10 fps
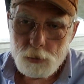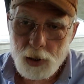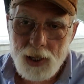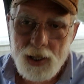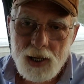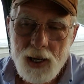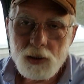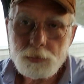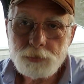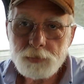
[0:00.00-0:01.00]
But
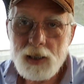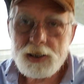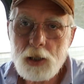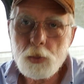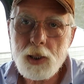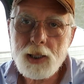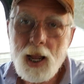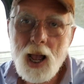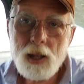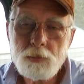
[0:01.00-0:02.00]
anyhow, let's see what I
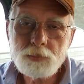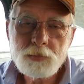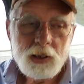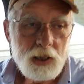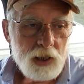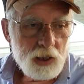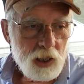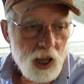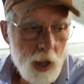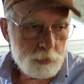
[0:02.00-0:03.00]
got.
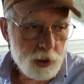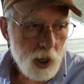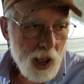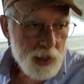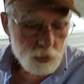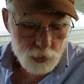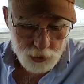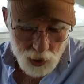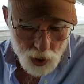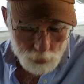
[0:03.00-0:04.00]
I'm delighted with
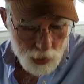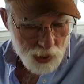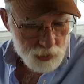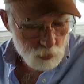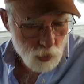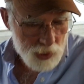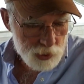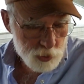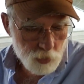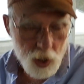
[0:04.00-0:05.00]
the combine, the way
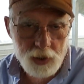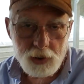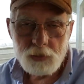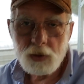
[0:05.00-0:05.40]
it's running.